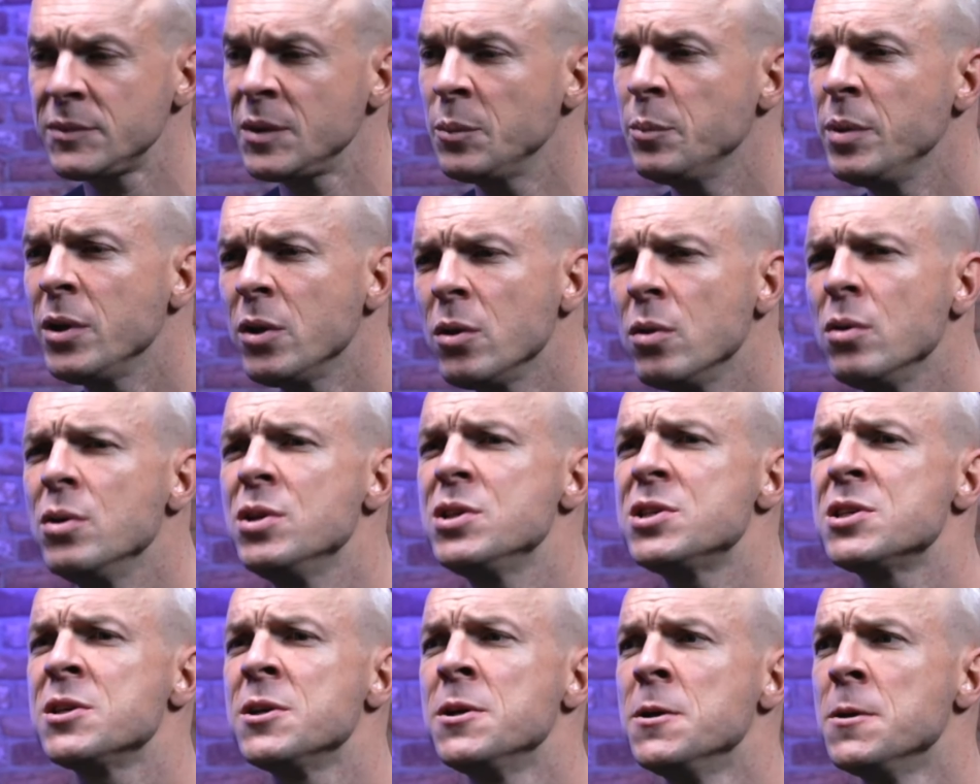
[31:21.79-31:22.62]

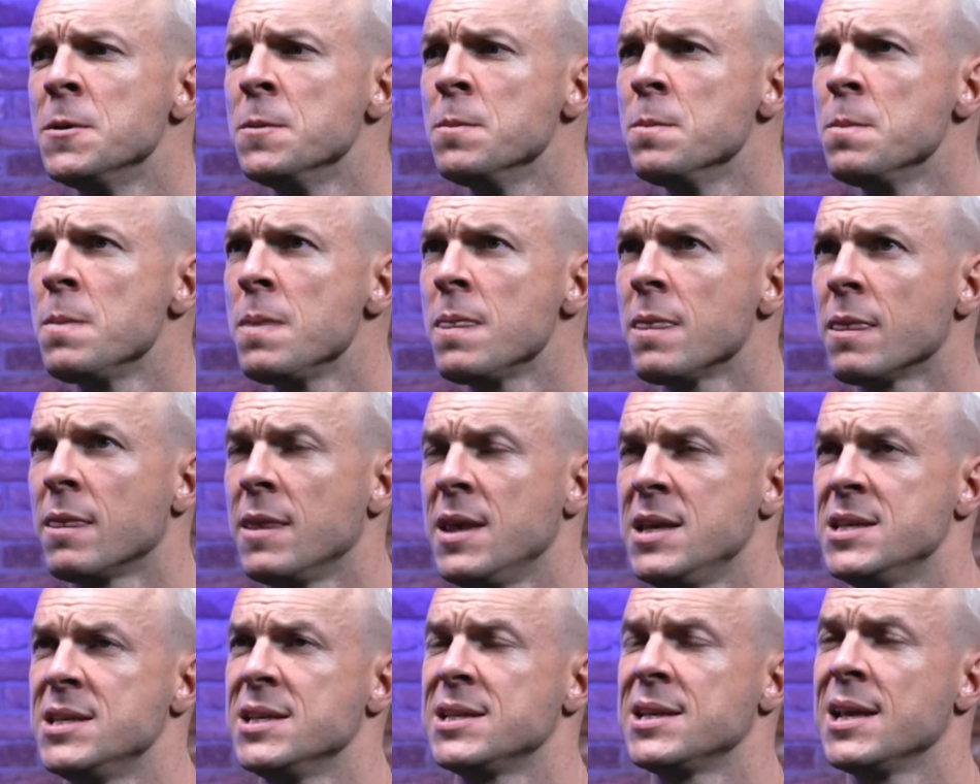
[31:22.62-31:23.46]
Because
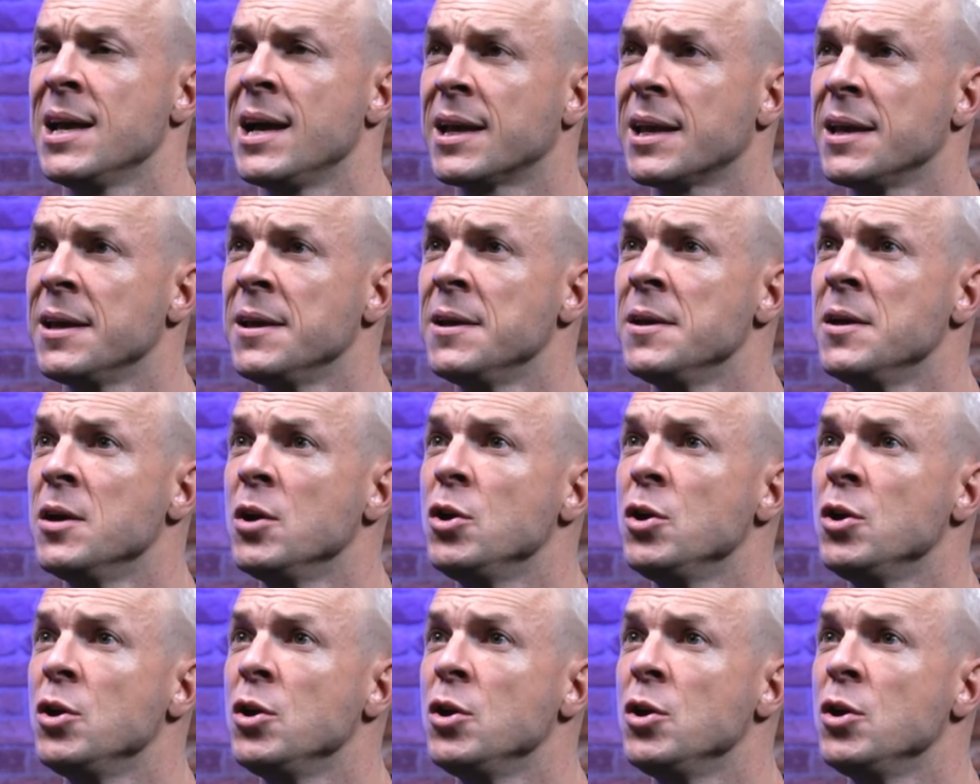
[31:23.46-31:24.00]
there's this like,